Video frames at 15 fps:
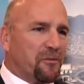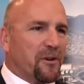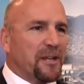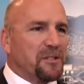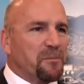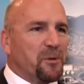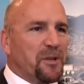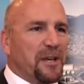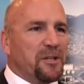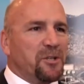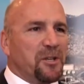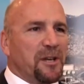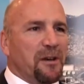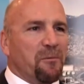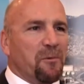
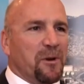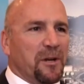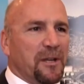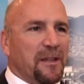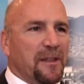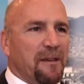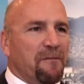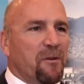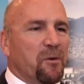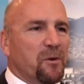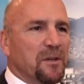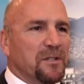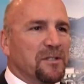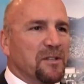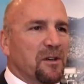transportation network and they
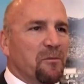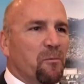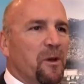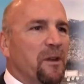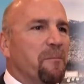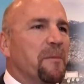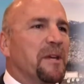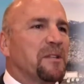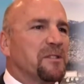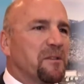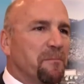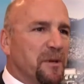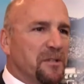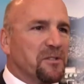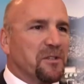focus on what it means
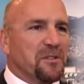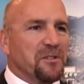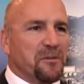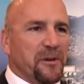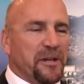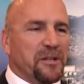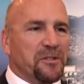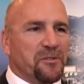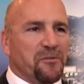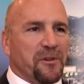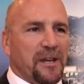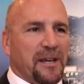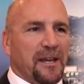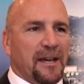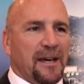to business or
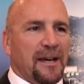industry.